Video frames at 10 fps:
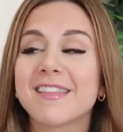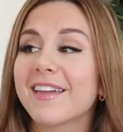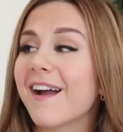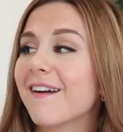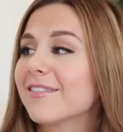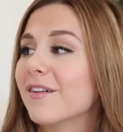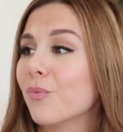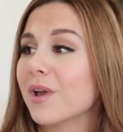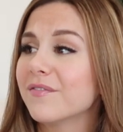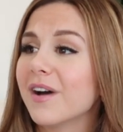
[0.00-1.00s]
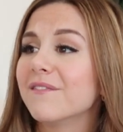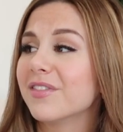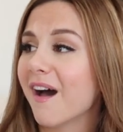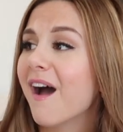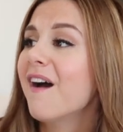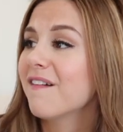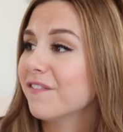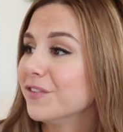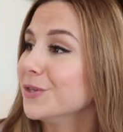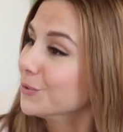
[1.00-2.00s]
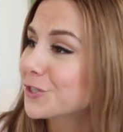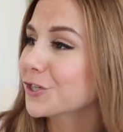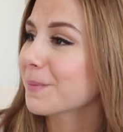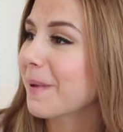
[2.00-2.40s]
They are the wave of the future,